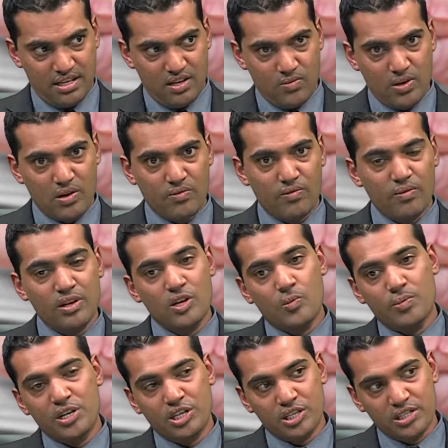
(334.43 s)
where
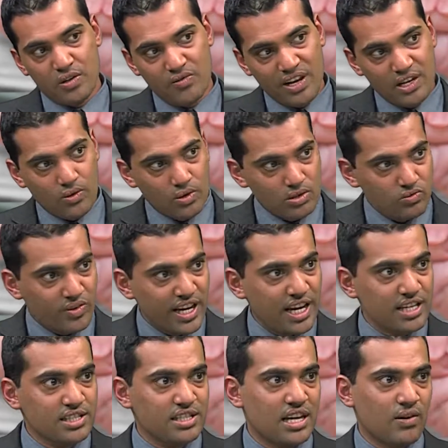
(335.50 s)
patients have varicose
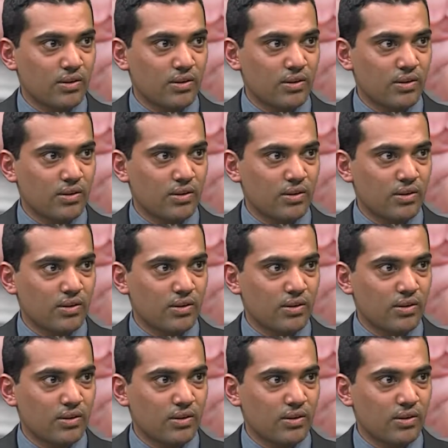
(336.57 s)
veins, they have